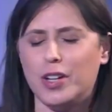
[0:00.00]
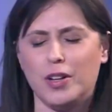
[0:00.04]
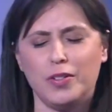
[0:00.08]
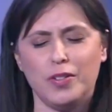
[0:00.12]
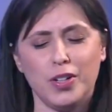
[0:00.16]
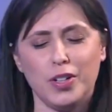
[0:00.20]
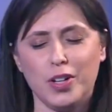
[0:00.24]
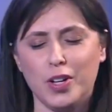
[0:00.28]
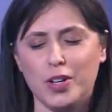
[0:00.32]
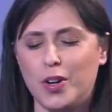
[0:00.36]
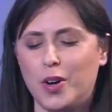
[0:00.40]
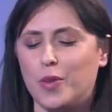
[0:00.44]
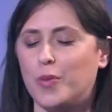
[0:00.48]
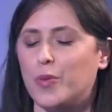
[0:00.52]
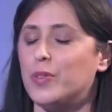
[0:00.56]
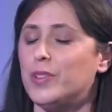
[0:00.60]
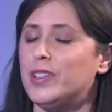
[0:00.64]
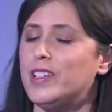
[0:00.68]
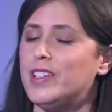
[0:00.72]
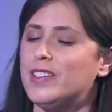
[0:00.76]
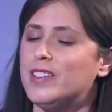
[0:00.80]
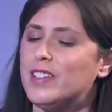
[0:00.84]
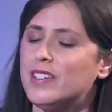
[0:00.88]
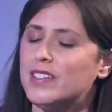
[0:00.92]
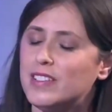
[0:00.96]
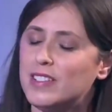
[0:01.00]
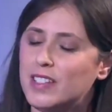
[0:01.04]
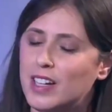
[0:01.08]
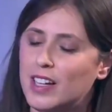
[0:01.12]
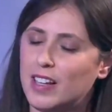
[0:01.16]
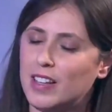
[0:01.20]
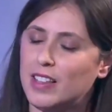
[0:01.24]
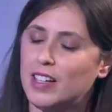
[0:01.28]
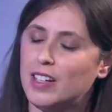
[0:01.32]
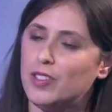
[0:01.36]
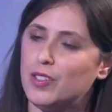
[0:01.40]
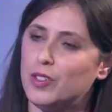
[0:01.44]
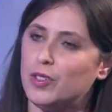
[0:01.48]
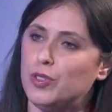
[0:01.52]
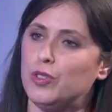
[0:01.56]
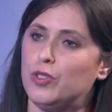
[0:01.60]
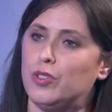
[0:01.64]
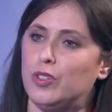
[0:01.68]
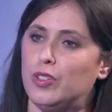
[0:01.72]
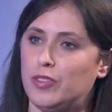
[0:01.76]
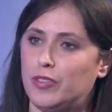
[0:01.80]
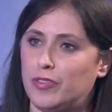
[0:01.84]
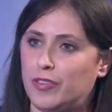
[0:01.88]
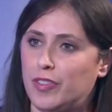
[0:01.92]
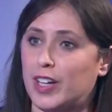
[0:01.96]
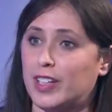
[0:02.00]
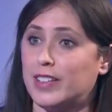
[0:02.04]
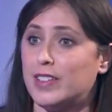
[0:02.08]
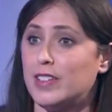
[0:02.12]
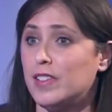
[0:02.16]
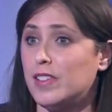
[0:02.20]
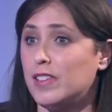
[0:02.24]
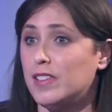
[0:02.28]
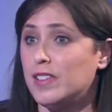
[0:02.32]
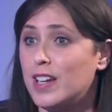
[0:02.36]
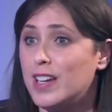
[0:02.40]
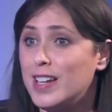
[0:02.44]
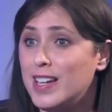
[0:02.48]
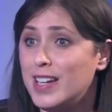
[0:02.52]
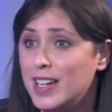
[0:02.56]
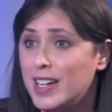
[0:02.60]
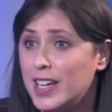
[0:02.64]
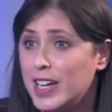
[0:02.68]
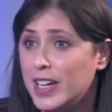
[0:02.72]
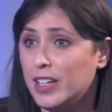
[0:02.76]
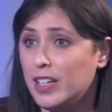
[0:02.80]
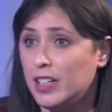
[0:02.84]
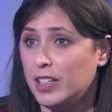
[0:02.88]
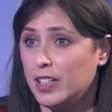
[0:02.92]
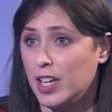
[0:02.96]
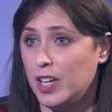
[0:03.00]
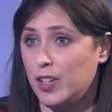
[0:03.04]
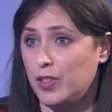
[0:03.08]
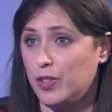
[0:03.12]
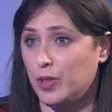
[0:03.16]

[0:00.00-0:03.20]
do to no. This has nothing to do to the fact. This is a legal